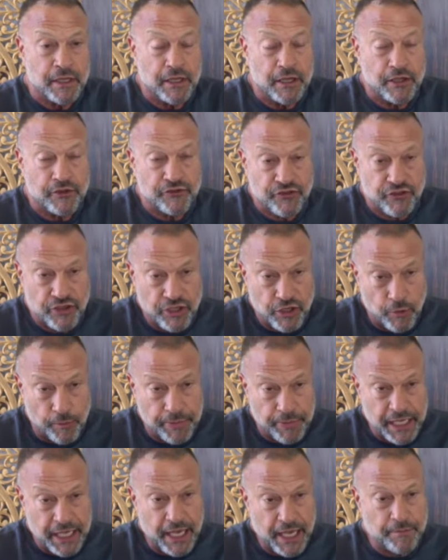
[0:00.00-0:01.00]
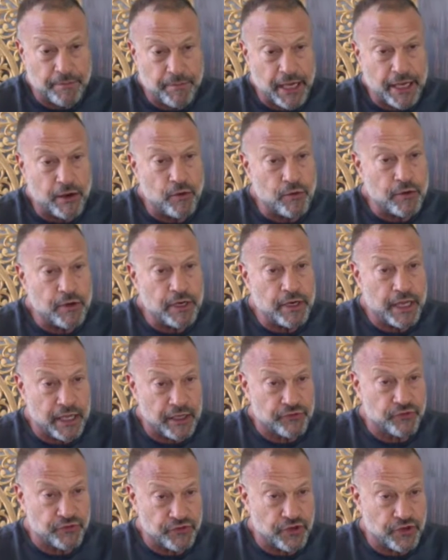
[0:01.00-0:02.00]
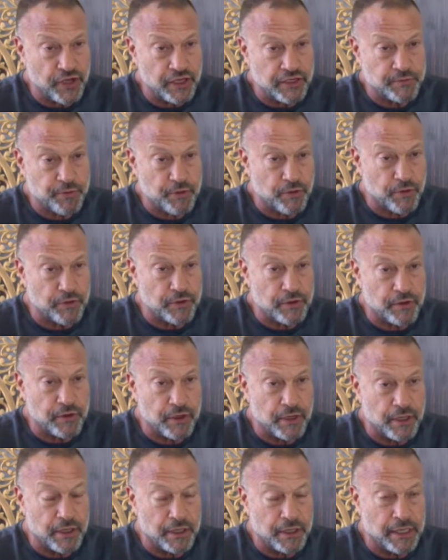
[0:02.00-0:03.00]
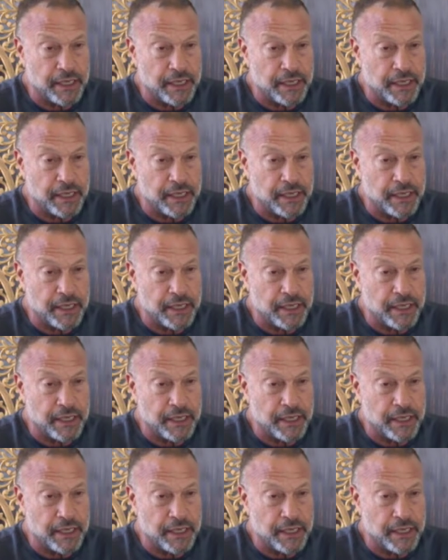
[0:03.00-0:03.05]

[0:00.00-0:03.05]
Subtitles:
began my own exercise protocol and